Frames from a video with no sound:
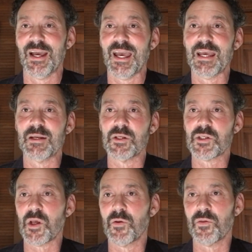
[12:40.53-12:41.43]
and
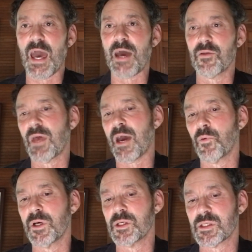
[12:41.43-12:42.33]
so that
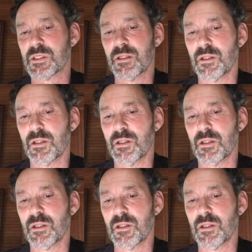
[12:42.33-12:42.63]
was